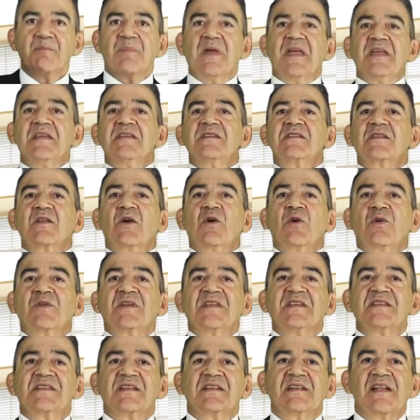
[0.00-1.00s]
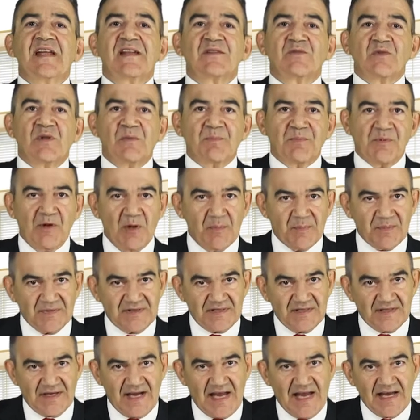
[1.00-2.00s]
based on his intellectual
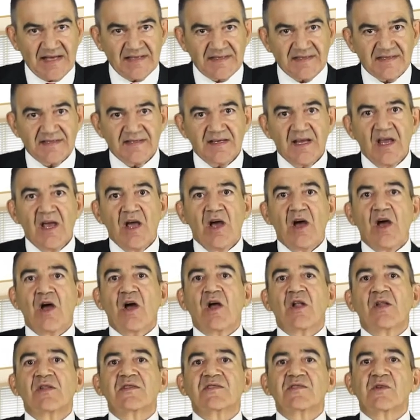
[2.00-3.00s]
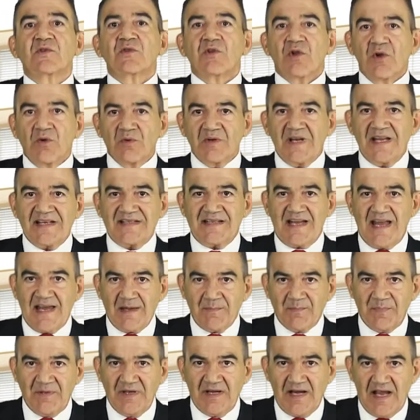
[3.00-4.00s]
property rights, also known as
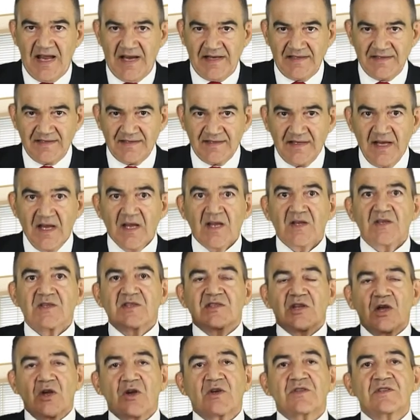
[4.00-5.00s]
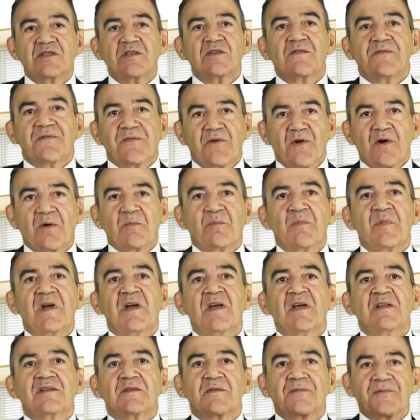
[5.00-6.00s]
IP rights, starting from
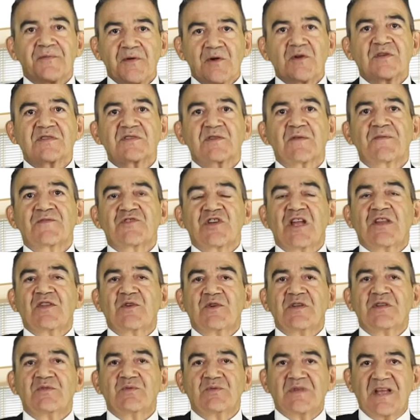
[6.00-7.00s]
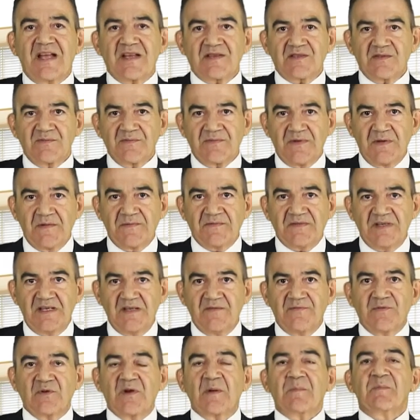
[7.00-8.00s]
the 1st of January
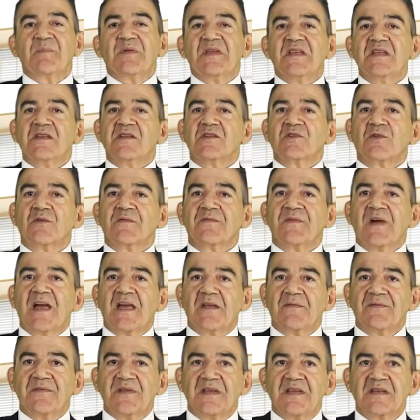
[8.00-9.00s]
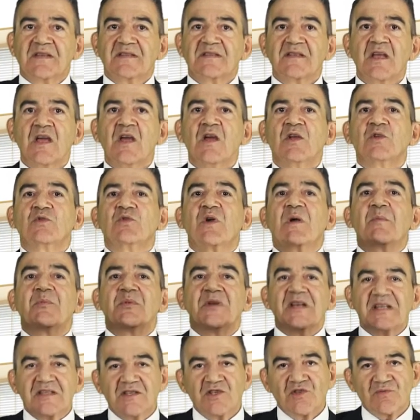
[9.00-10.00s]
2015 for a period of five years to a
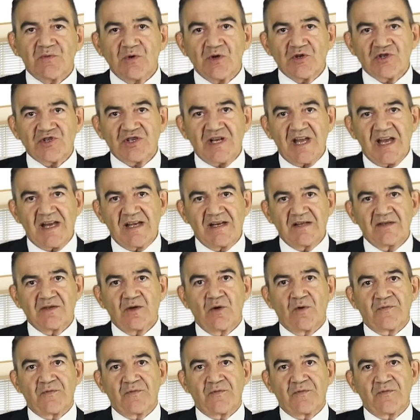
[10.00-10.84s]
British Virgin Island